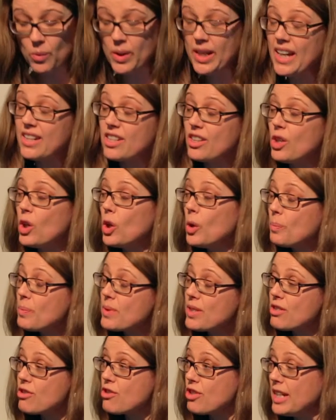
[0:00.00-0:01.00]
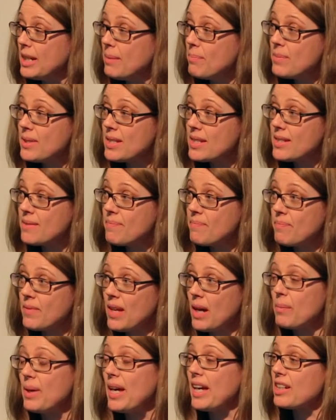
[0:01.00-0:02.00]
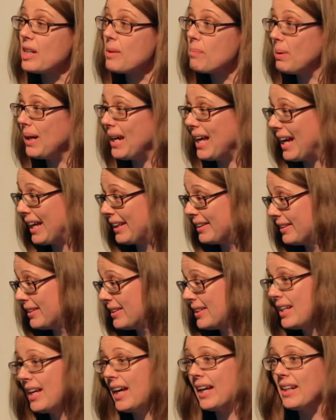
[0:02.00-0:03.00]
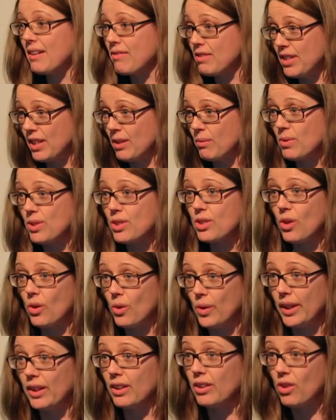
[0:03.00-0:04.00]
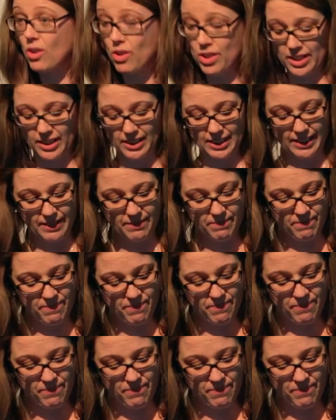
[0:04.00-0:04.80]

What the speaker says: we had our hopes and dreams, and we had our plan, and everything was going accordingly.